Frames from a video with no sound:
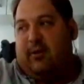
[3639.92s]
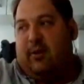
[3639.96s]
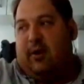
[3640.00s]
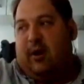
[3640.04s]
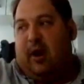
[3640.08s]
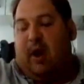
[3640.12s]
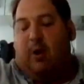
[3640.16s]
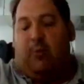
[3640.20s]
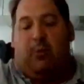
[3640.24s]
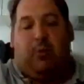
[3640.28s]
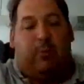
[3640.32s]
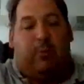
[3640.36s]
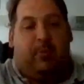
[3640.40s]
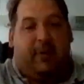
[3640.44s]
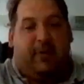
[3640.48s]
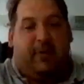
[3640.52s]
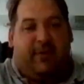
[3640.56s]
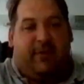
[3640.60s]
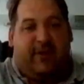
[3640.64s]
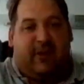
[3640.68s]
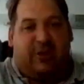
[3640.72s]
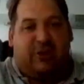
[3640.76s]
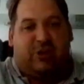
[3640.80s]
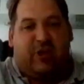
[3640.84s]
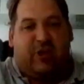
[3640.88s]
I will be
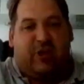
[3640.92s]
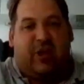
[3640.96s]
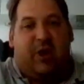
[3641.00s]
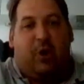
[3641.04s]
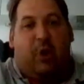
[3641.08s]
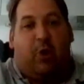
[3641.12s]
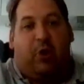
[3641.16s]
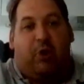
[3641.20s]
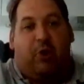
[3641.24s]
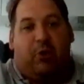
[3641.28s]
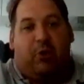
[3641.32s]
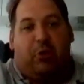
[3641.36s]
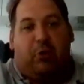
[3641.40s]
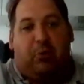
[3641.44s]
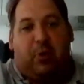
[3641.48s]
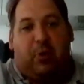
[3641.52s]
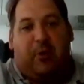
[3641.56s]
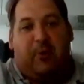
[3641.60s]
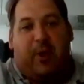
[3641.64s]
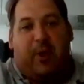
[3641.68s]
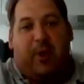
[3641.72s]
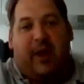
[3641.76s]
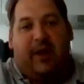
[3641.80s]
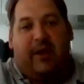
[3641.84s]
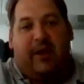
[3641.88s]
finishing it on a
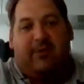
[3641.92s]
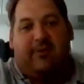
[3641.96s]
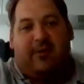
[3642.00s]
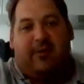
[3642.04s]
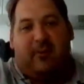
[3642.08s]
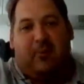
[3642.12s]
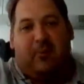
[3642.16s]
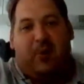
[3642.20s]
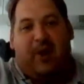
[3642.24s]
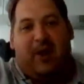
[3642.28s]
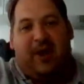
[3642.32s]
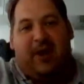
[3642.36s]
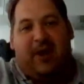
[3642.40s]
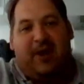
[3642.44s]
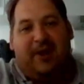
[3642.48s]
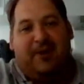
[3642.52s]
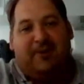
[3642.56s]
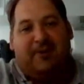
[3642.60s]
3-way somewhere.